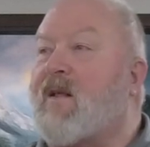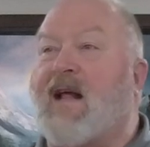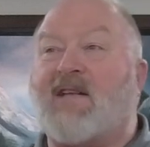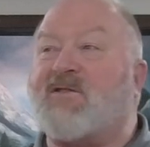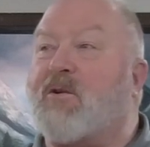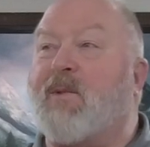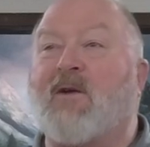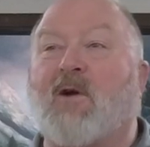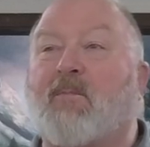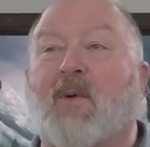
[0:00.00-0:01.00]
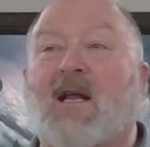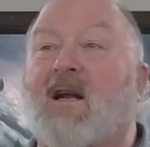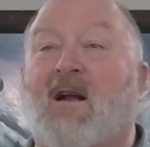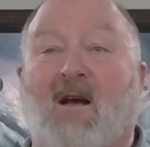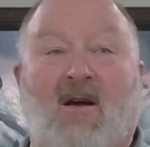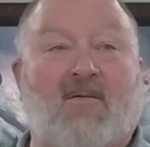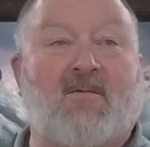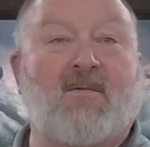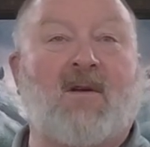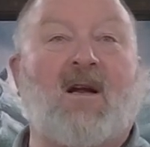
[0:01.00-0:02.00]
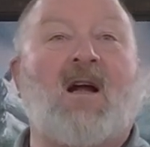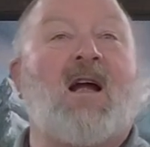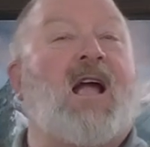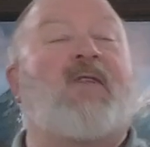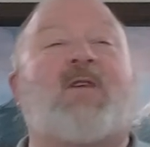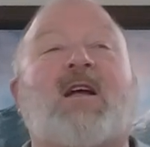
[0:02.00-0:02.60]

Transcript: that's to be repented of. If